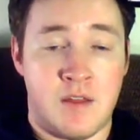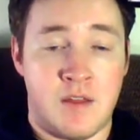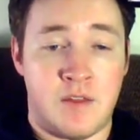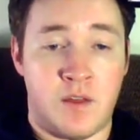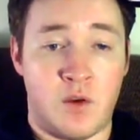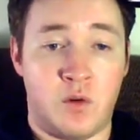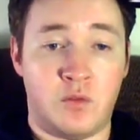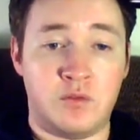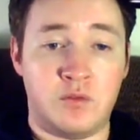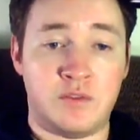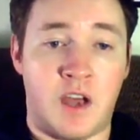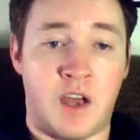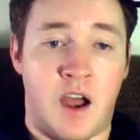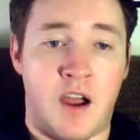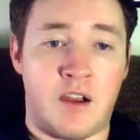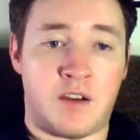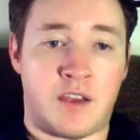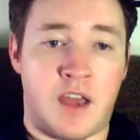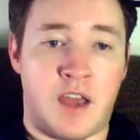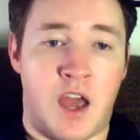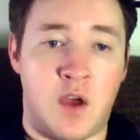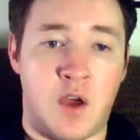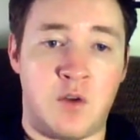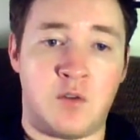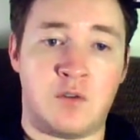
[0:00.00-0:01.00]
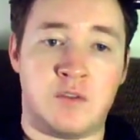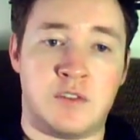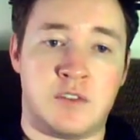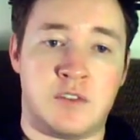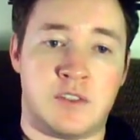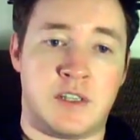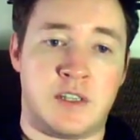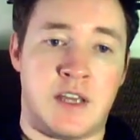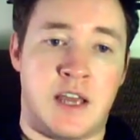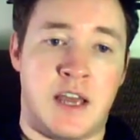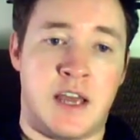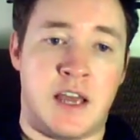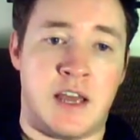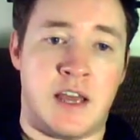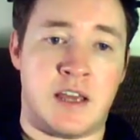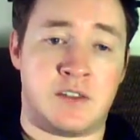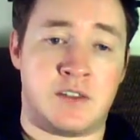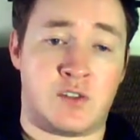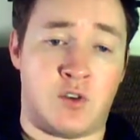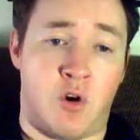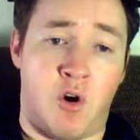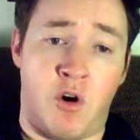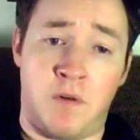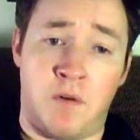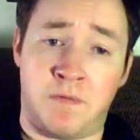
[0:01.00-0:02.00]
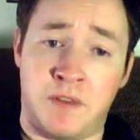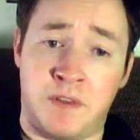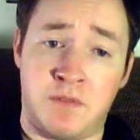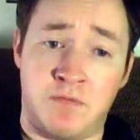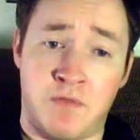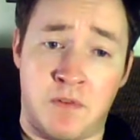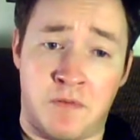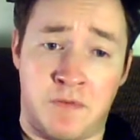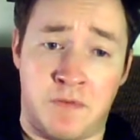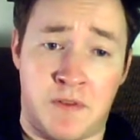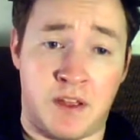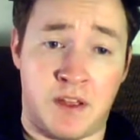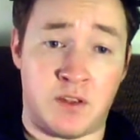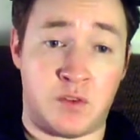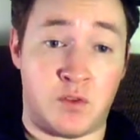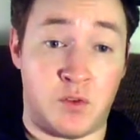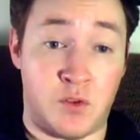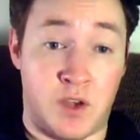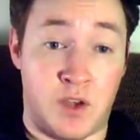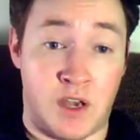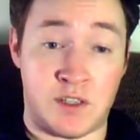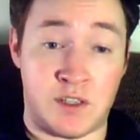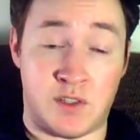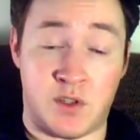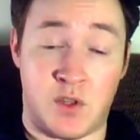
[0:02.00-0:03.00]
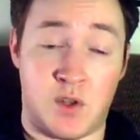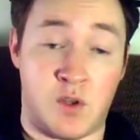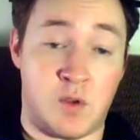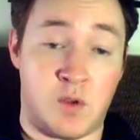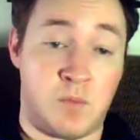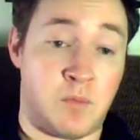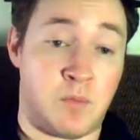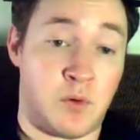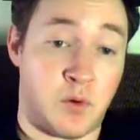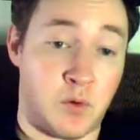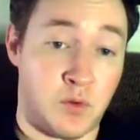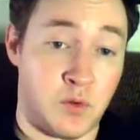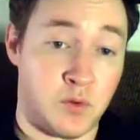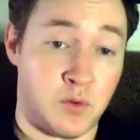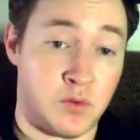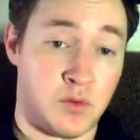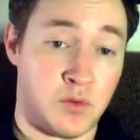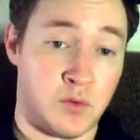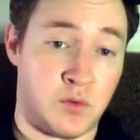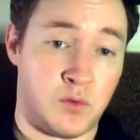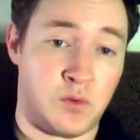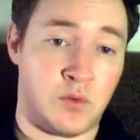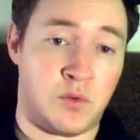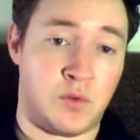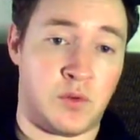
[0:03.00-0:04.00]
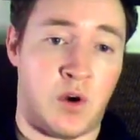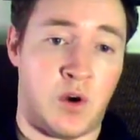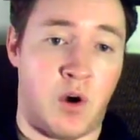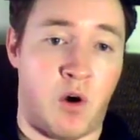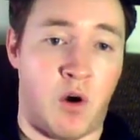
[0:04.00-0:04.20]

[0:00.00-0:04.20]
the Old Dark House is often referred to as the proto